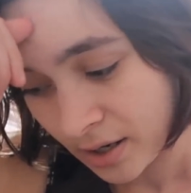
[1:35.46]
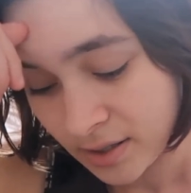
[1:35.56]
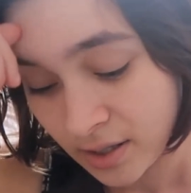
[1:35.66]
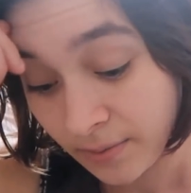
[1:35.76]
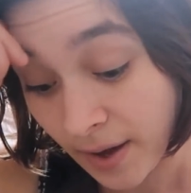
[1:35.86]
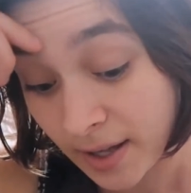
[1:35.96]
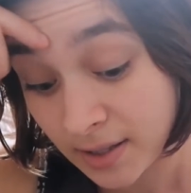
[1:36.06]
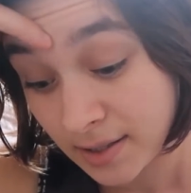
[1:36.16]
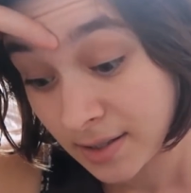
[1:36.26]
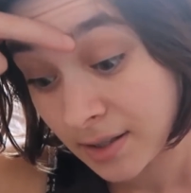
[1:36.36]
her to the
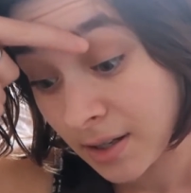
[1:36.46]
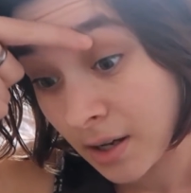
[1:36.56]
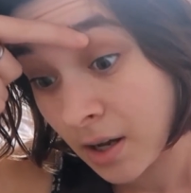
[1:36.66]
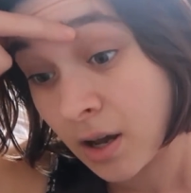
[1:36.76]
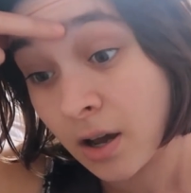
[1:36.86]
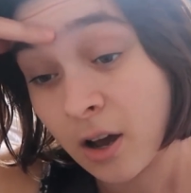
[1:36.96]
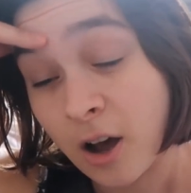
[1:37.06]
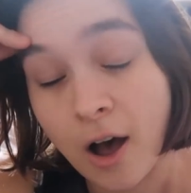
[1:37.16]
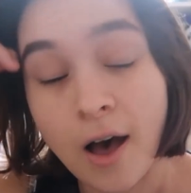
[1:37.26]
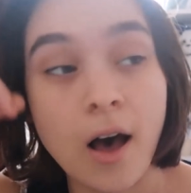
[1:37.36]
vets
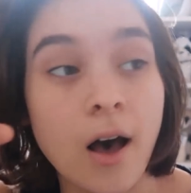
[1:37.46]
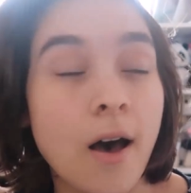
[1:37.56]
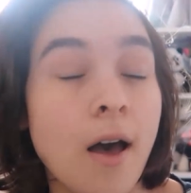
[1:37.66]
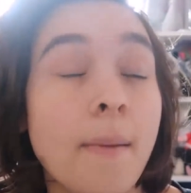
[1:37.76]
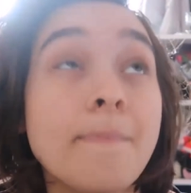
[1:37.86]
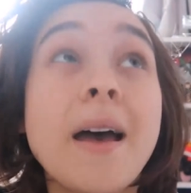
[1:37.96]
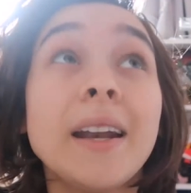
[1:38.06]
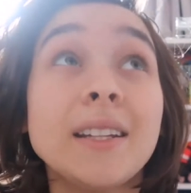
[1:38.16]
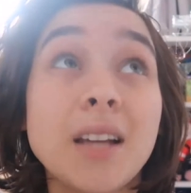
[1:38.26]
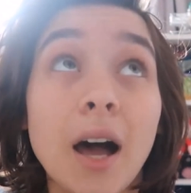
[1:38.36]

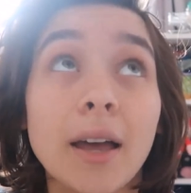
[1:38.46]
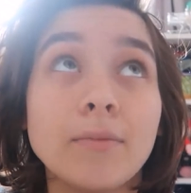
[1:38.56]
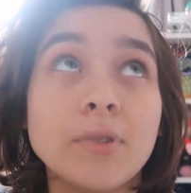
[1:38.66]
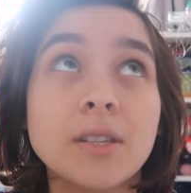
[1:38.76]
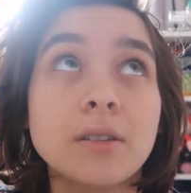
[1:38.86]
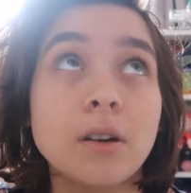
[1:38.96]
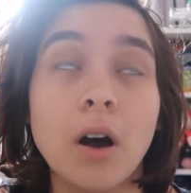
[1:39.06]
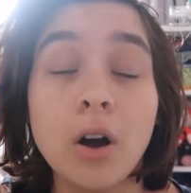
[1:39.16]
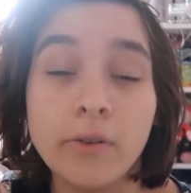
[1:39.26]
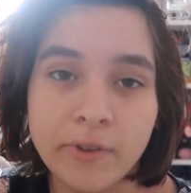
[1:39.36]
many times
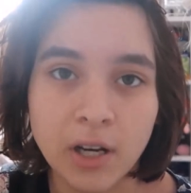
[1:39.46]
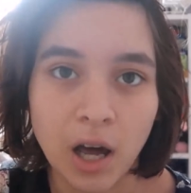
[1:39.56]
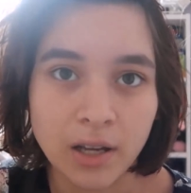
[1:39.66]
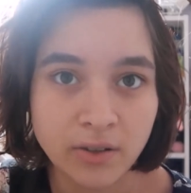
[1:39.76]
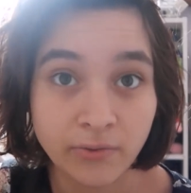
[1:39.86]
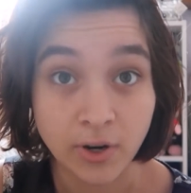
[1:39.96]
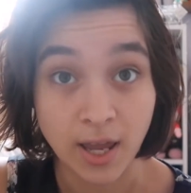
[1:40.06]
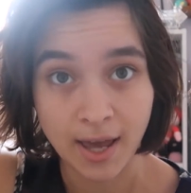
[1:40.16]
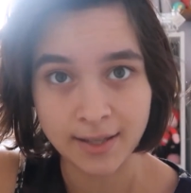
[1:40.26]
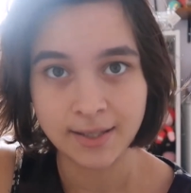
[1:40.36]
over the last
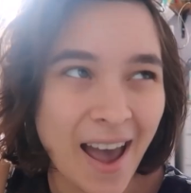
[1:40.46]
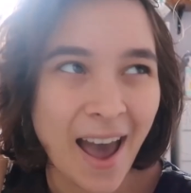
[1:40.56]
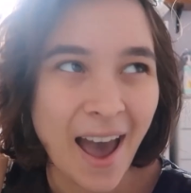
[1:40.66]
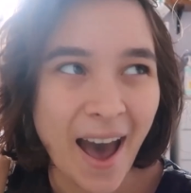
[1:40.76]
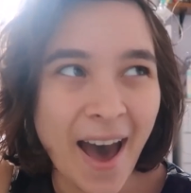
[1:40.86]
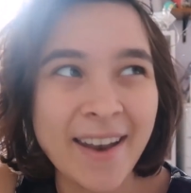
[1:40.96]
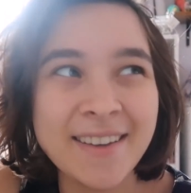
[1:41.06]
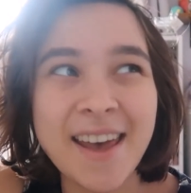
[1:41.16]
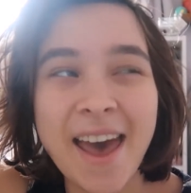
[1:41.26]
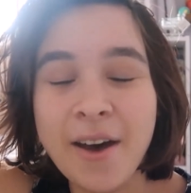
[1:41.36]
3 years,
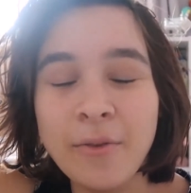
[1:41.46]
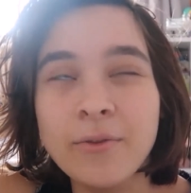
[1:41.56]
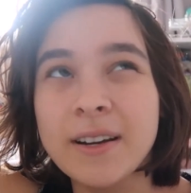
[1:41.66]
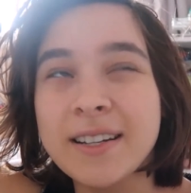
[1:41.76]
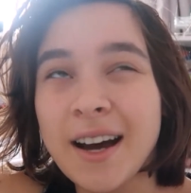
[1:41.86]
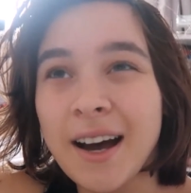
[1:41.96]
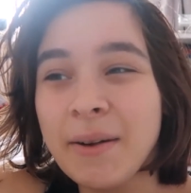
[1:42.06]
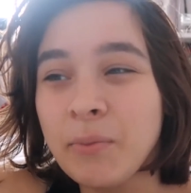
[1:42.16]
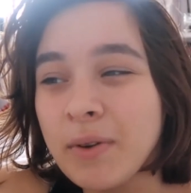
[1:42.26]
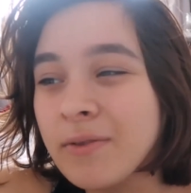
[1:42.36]
and every
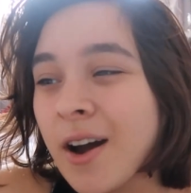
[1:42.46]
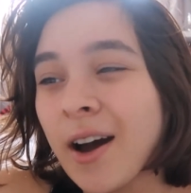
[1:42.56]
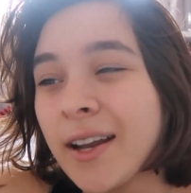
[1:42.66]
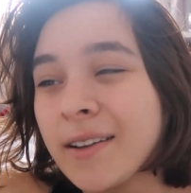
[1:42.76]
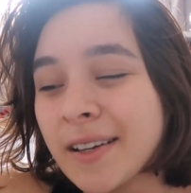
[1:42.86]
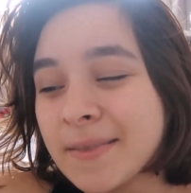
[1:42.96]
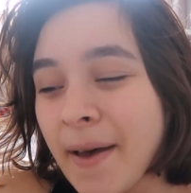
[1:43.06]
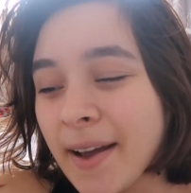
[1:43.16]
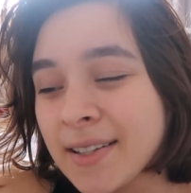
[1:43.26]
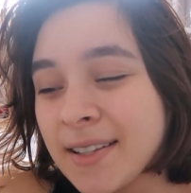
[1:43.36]
time we've kind of
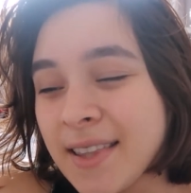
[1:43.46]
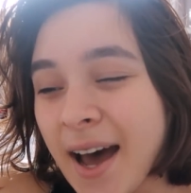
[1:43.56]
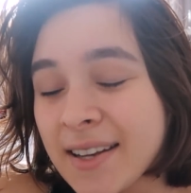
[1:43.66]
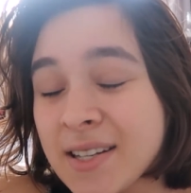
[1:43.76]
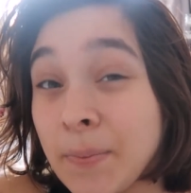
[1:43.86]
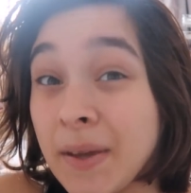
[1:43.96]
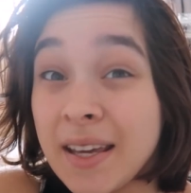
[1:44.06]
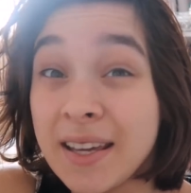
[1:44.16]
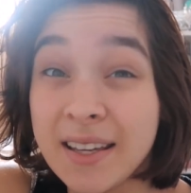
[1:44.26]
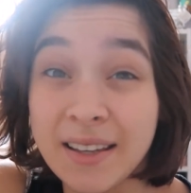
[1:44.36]
expected that to
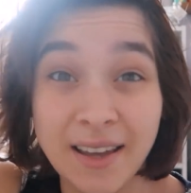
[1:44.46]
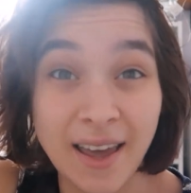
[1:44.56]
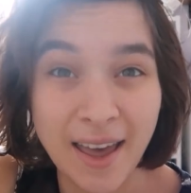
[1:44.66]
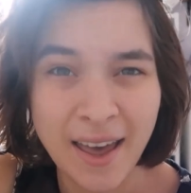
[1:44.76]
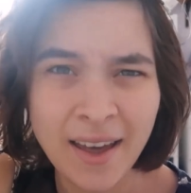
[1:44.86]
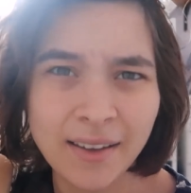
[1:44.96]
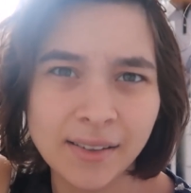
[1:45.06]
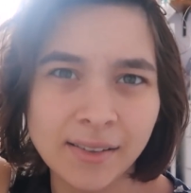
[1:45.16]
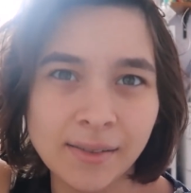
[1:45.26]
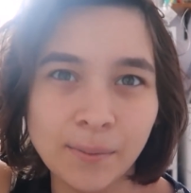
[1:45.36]
be it,
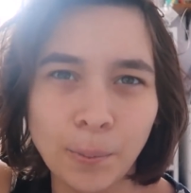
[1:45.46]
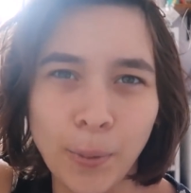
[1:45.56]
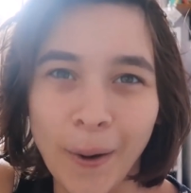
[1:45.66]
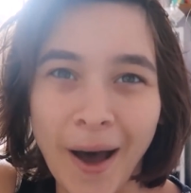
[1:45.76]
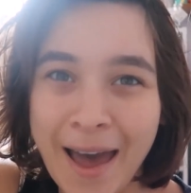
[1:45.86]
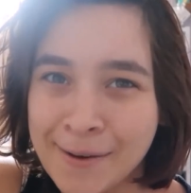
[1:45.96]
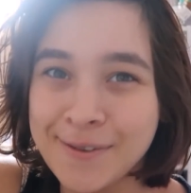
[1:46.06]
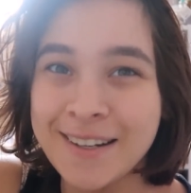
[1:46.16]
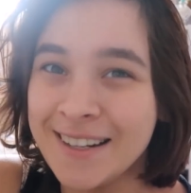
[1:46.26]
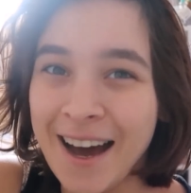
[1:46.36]
but
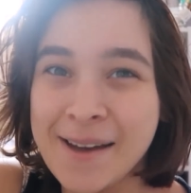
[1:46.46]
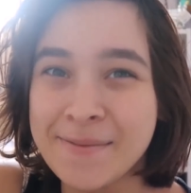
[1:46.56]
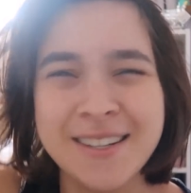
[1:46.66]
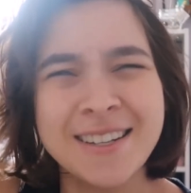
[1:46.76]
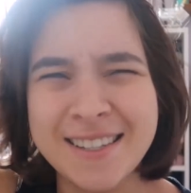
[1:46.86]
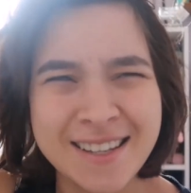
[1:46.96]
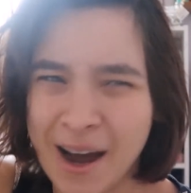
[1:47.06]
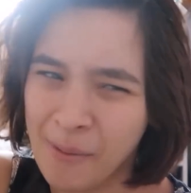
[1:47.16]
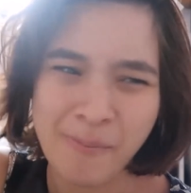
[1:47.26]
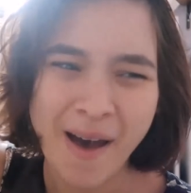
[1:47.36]
every time she's
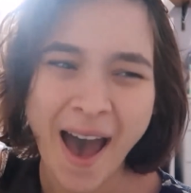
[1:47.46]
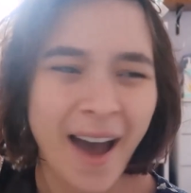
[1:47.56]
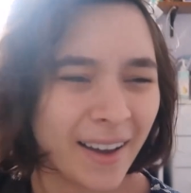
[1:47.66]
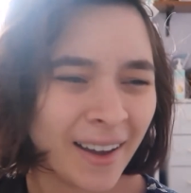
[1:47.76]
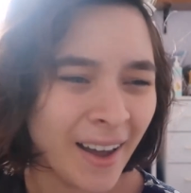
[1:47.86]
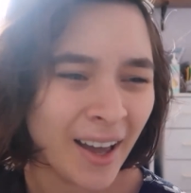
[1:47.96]
come back,